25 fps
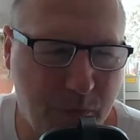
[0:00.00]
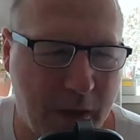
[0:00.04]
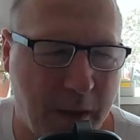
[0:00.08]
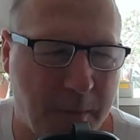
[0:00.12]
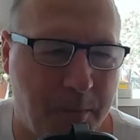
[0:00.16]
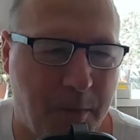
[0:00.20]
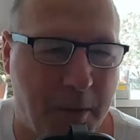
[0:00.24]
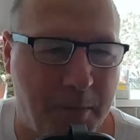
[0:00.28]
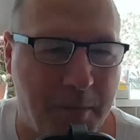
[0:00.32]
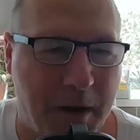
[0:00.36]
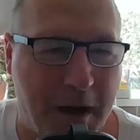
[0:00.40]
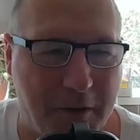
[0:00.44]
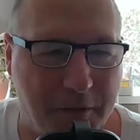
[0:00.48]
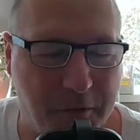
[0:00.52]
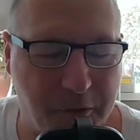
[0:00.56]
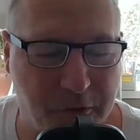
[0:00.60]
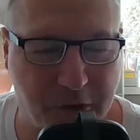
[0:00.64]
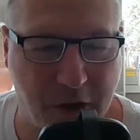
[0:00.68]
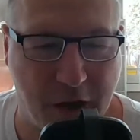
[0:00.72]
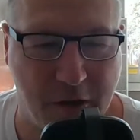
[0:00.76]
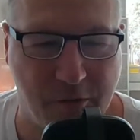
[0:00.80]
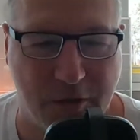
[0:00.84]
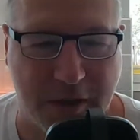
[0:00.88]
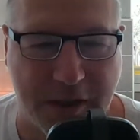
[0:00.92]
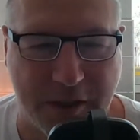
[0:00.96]
My mouth was
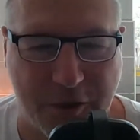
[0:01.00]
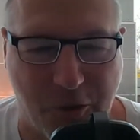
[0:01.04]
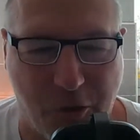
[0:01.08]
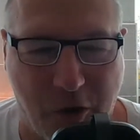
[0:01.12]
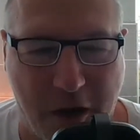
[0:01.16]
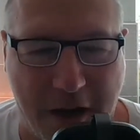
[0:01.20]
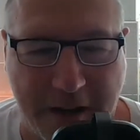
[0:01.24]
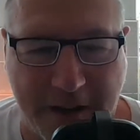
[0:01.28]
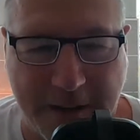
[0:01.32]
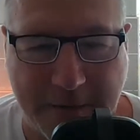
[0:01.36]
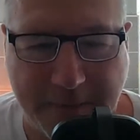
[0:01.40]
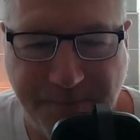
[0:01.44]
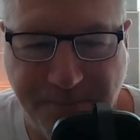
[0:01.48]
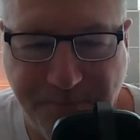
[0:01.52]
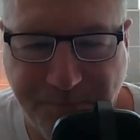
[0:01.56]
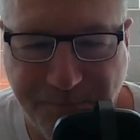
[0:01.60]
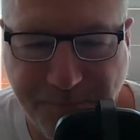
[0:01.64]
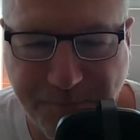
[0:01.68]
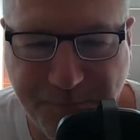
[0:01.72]
going really dry then.